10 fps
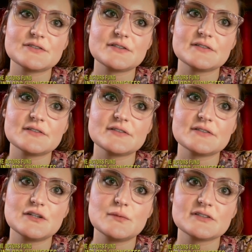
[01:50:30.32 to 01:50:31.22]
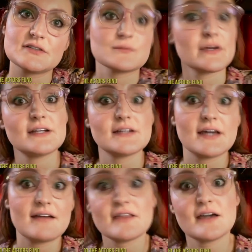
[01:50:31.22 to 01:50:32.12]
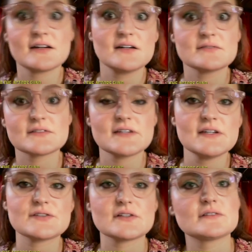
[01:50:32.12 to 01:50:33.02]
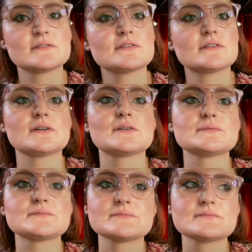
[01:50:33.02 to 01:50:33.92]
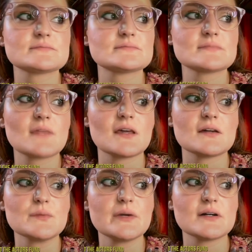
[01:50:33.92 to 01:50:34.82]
she said she wasn't ready to have that conversation, so here we